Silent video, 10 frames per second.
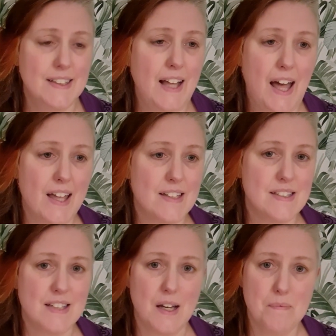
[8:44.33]
And
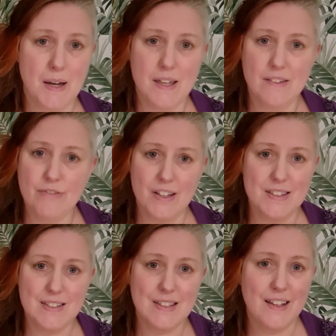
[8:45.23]
my
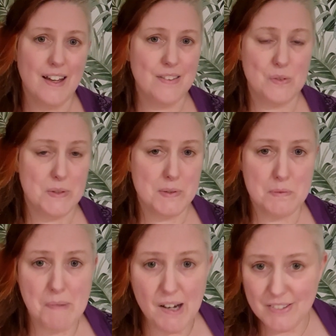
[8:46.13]
friends, I thought this was a
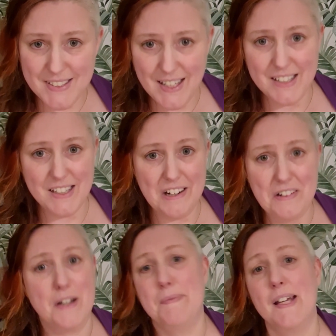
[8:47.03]
marvellous idea and
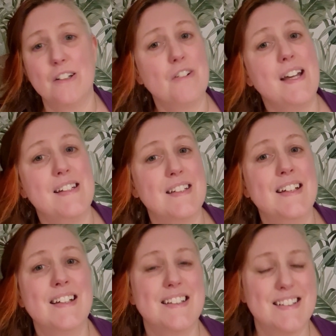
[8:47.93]
I'd be a great
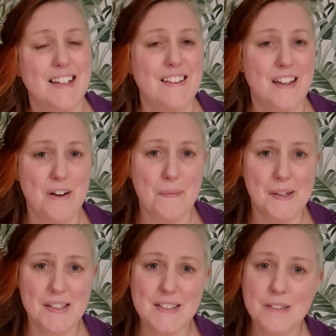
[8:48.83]

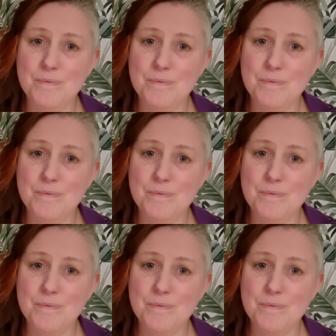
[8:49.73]
psychotherapist.